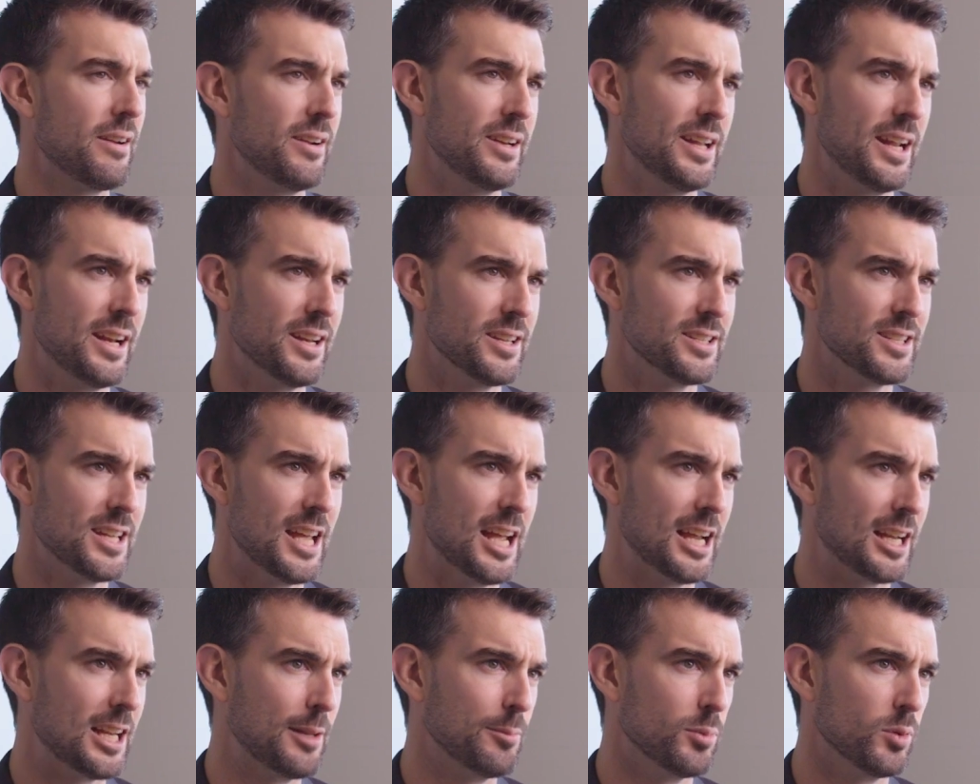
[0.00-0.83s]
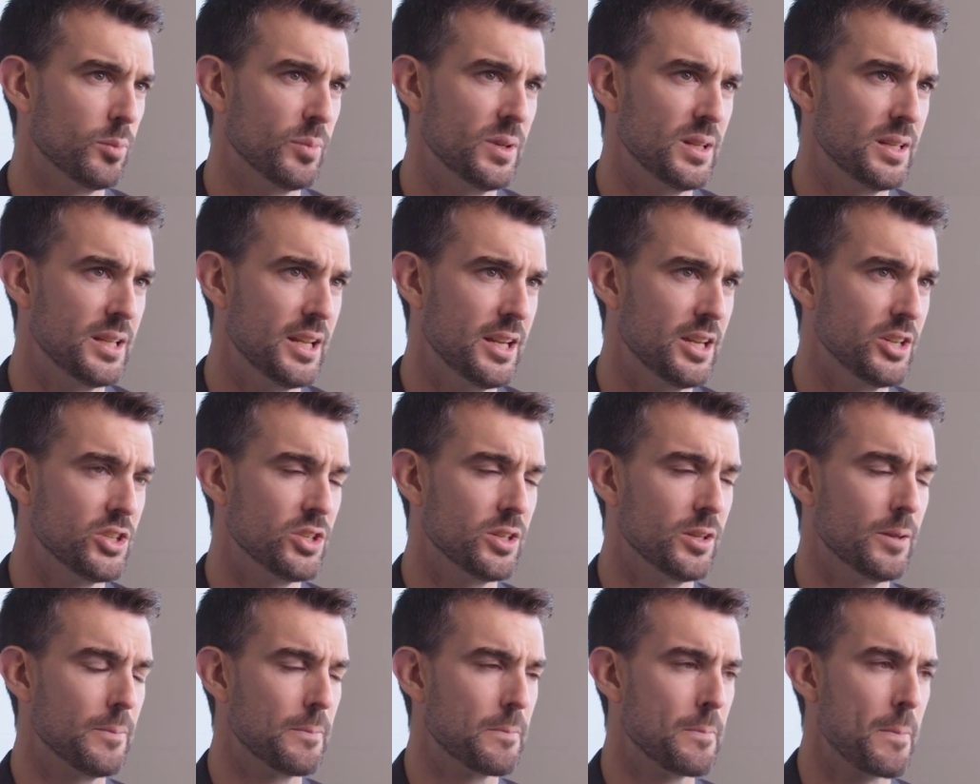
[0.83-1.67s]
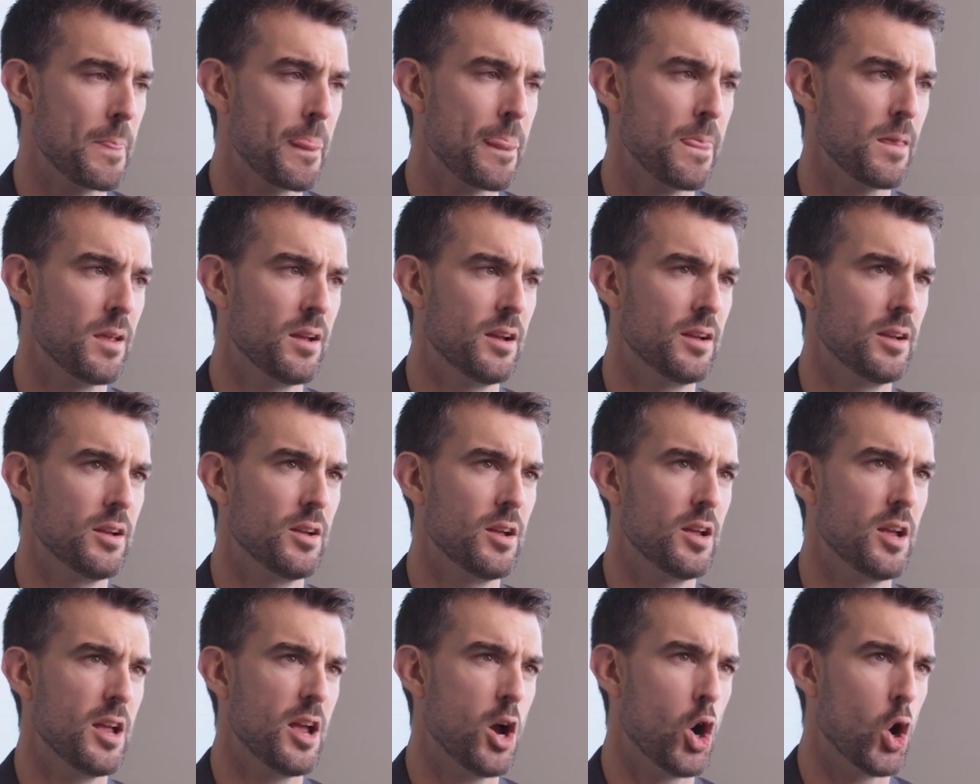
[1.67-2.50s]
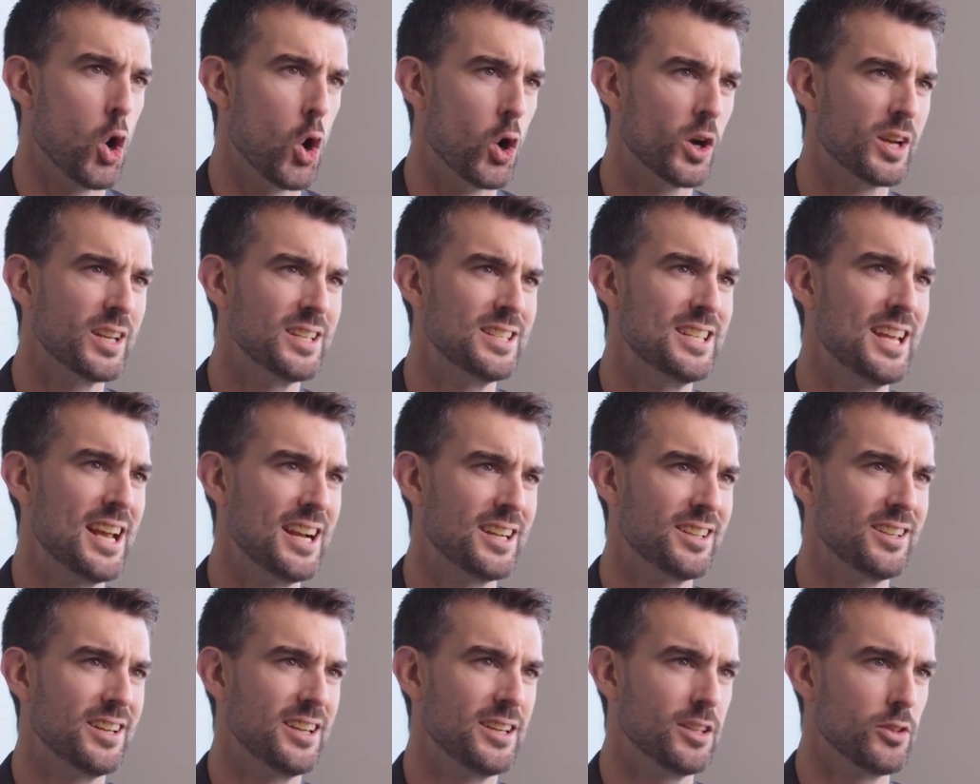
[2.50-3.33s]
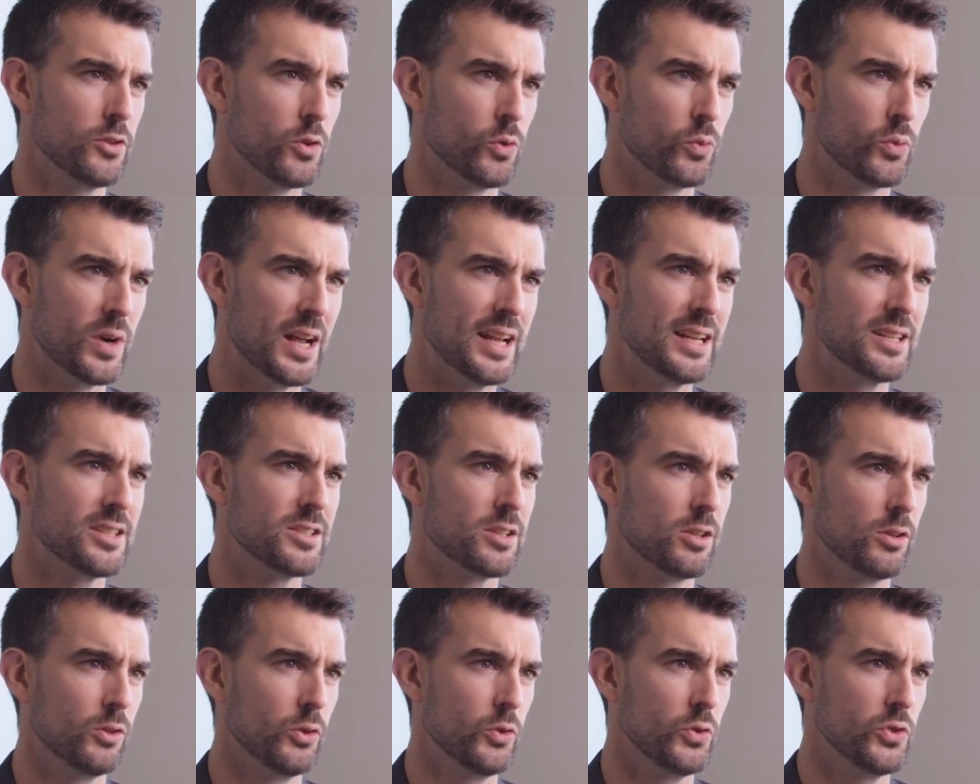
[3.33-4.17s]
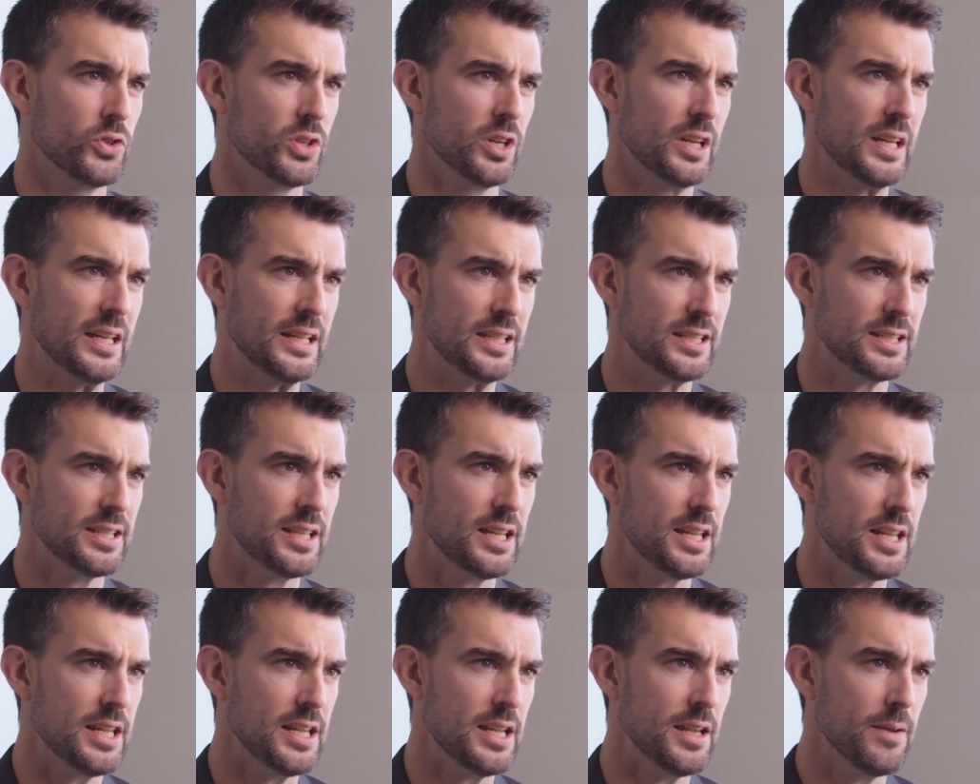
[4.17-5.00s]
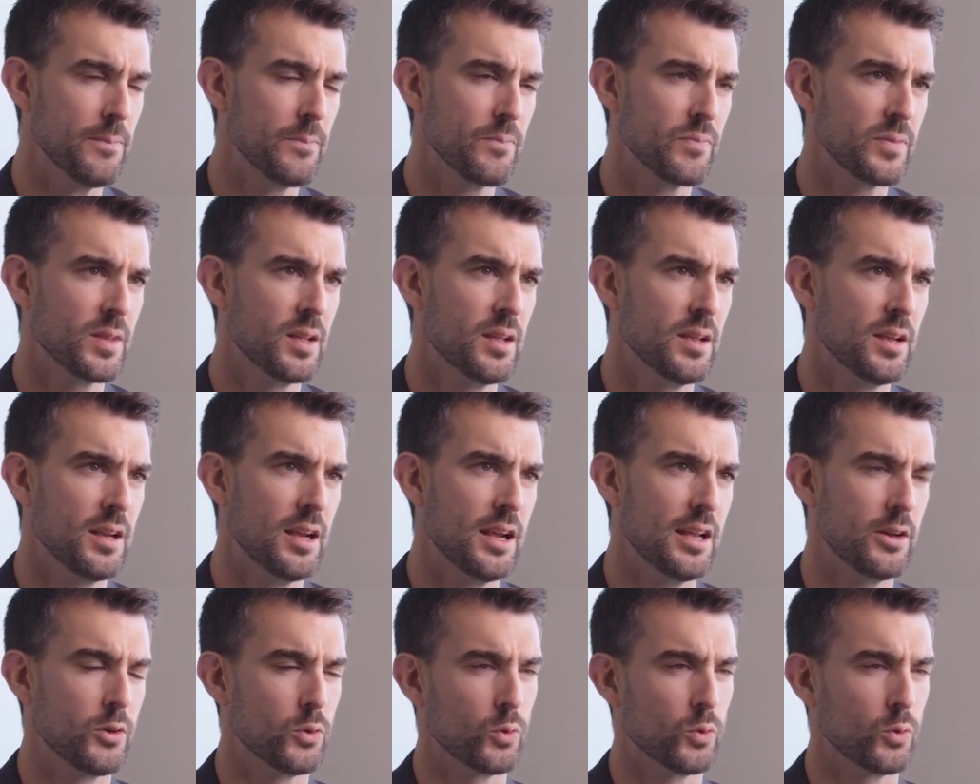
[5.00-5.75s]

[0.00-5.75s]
a data stack implementation, architecting the right solution is key. In